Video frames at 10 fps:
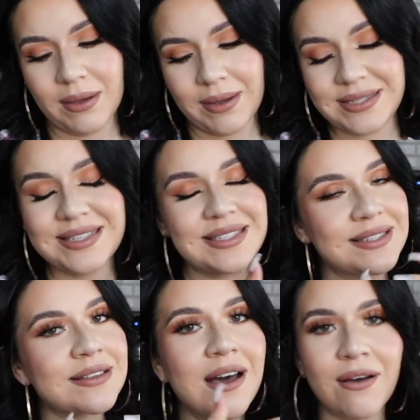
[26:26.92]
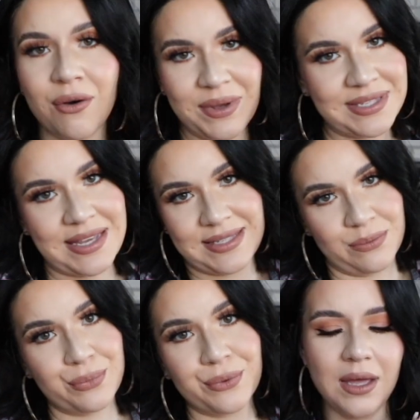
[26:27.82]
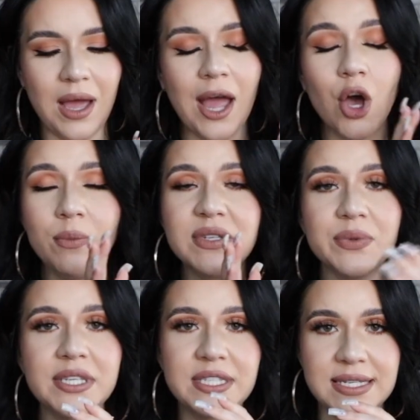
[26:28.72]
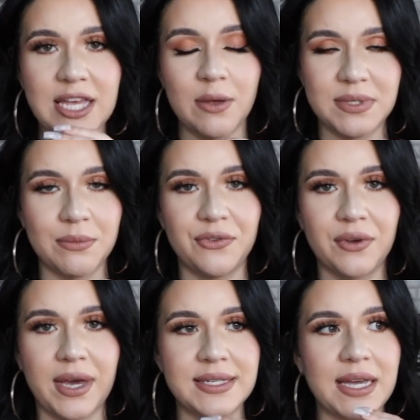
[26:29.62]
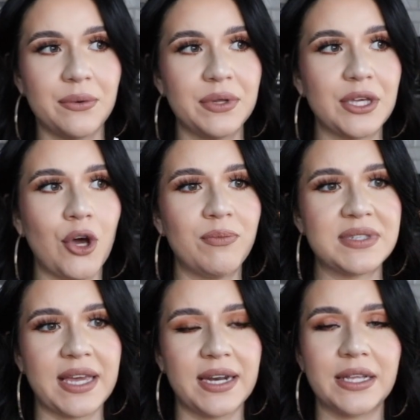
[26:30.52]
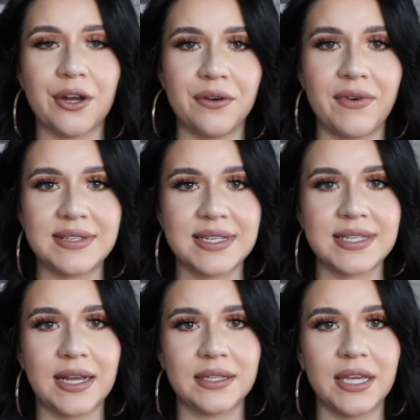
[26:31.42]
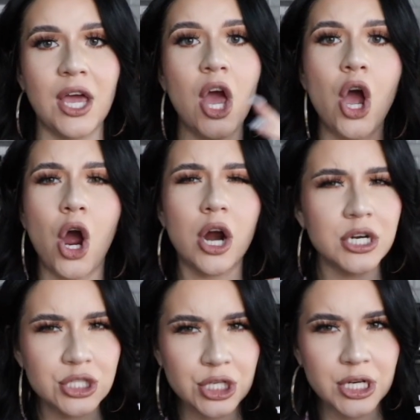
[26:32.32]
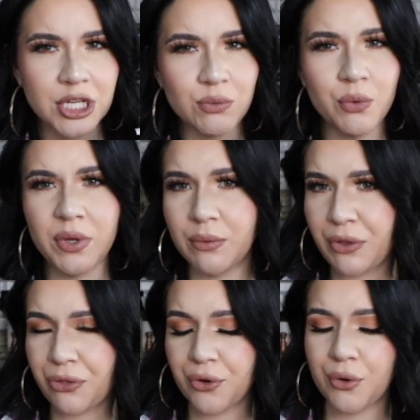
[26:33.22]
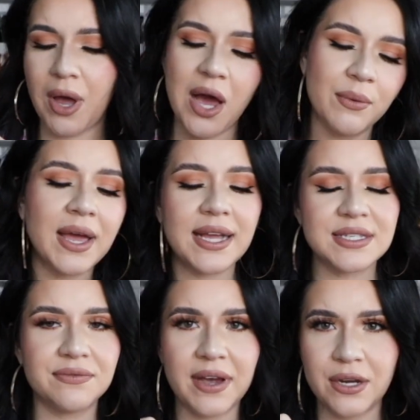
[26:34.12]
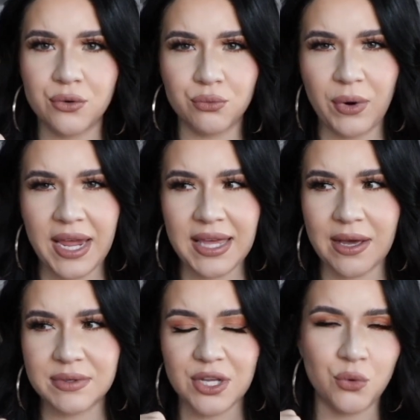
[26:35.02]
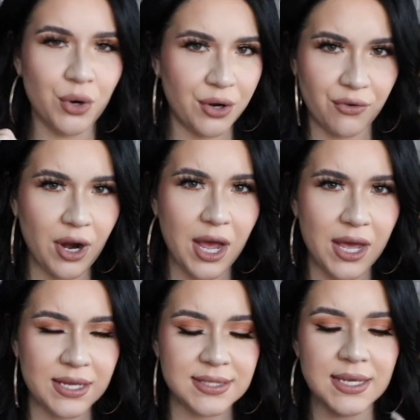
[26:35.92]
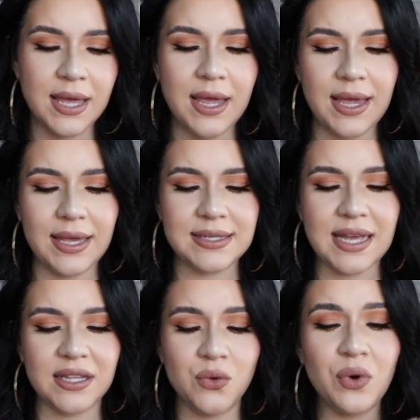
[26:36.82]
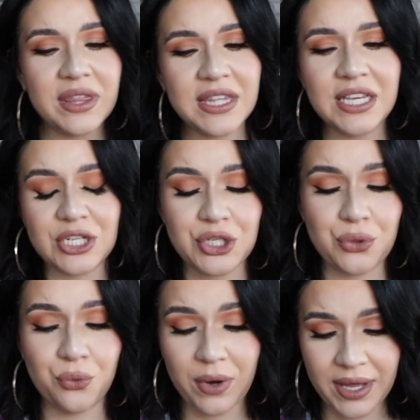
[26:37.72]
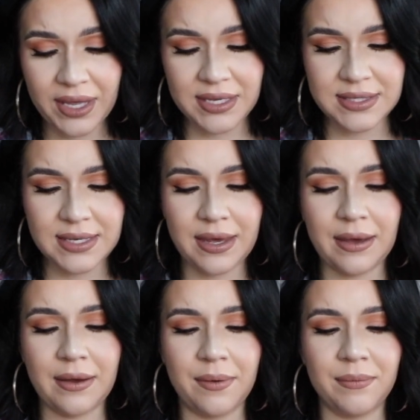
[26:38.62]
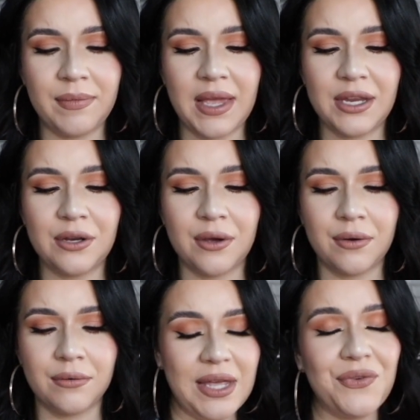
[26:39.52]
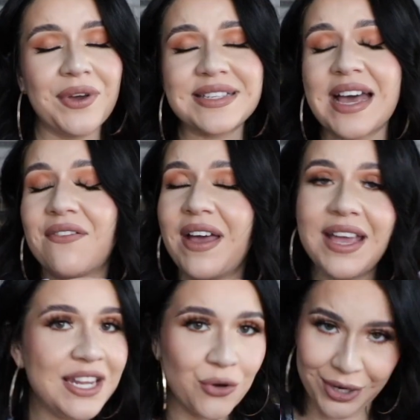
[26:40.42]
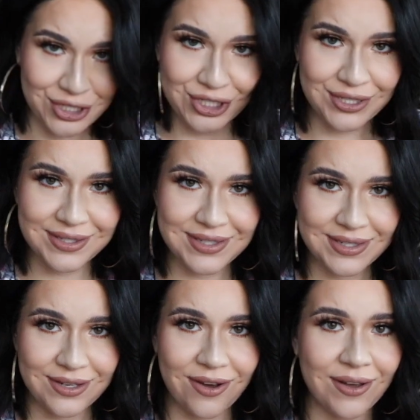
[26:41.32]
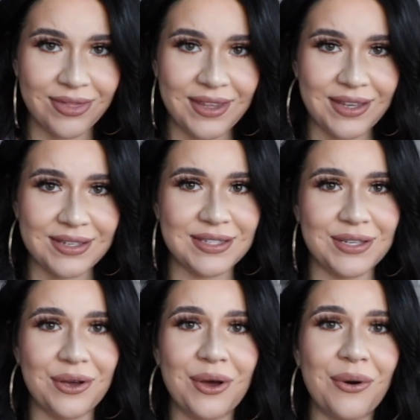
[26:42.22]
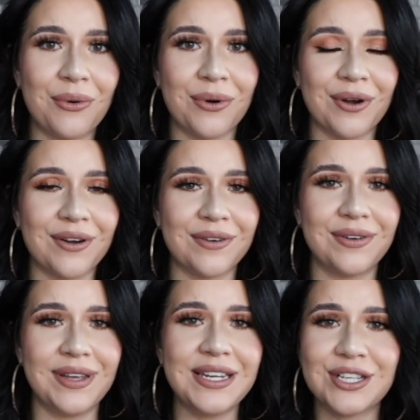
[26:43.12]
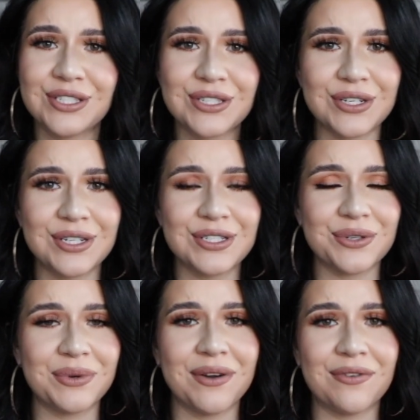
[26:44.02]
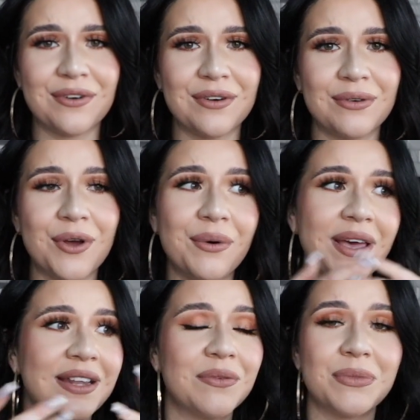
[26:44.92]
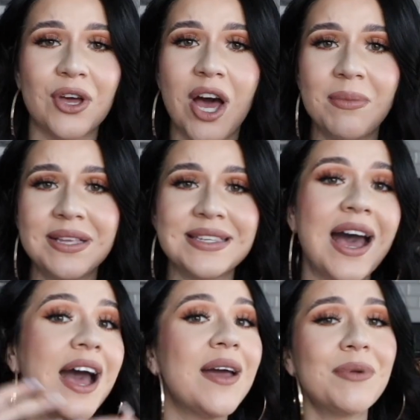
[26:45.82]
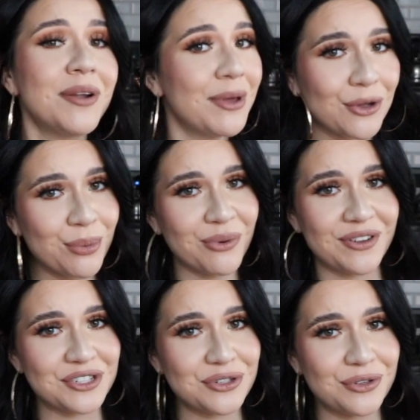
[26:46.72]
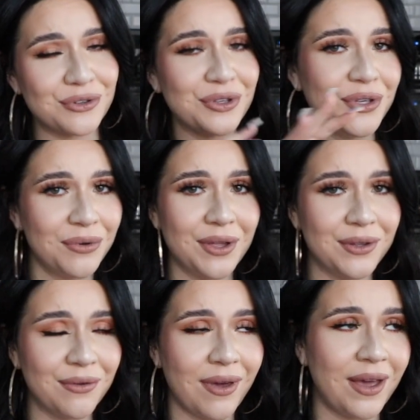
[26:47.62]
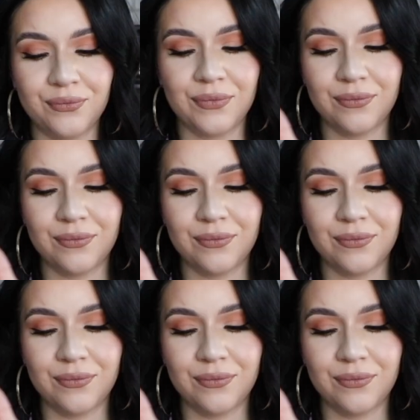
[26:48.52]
because it's not always that simple. I hope this really does help some of you guys. I really hope this kind of clarifies exactly our journey, what we went through, how we had to find a way that was going to work for us, exactly what the issue was. And you know, if you guys have any questions on this or any concerns or whatever, go ahead and leave them in the comments. I'm not a medical professional. You all know that.